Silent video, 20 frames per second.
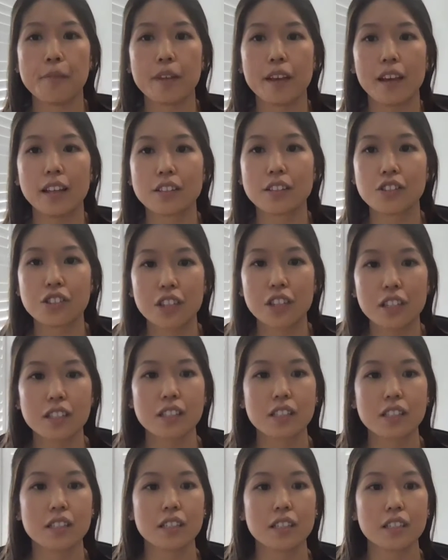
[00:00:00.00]
It's
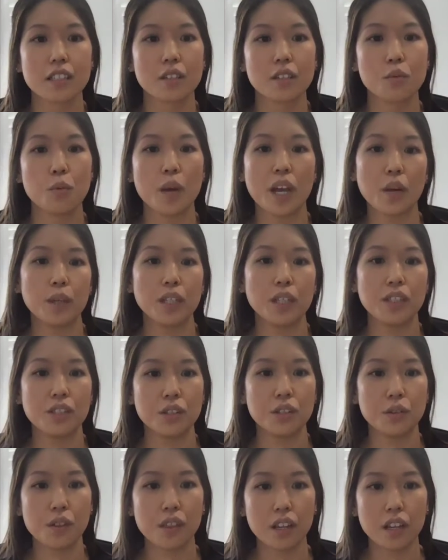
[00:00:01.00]
just the way we
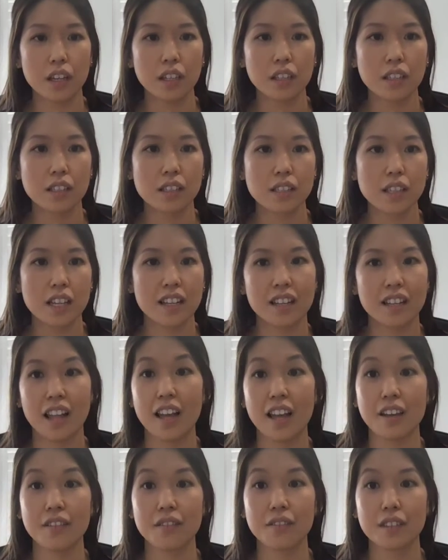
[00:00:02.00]
do things in life.